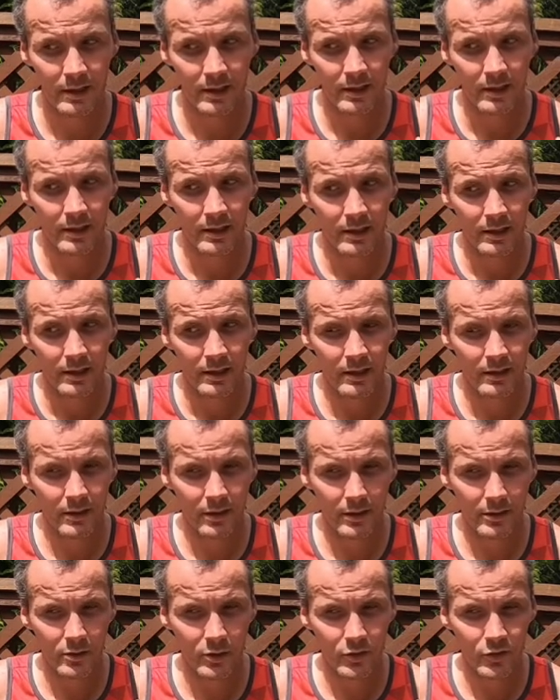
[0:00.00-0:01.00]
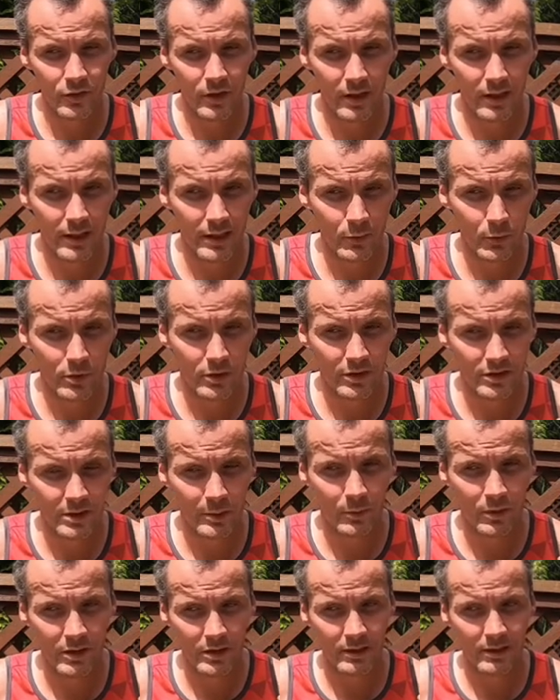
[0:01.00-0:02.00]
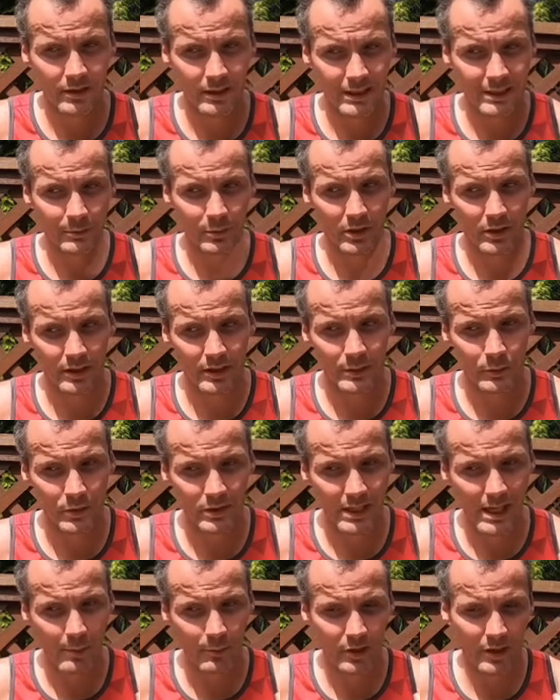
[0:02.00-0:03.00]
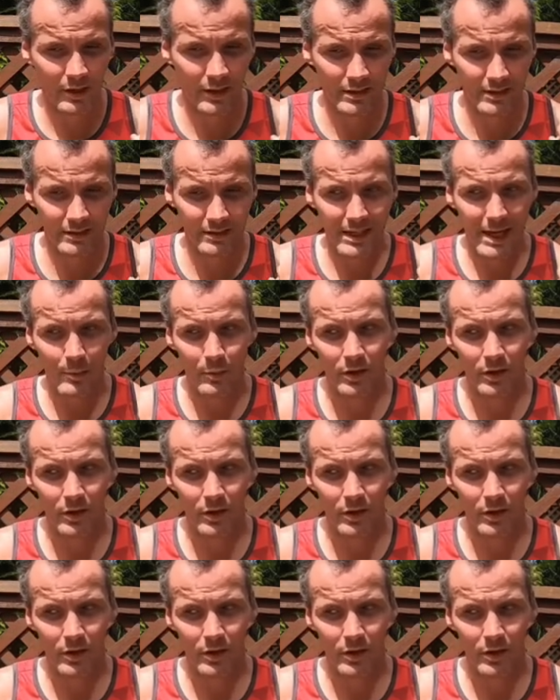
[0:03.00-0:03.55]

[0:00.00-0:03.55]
an audio track where somebody explains what's happening as it's happening.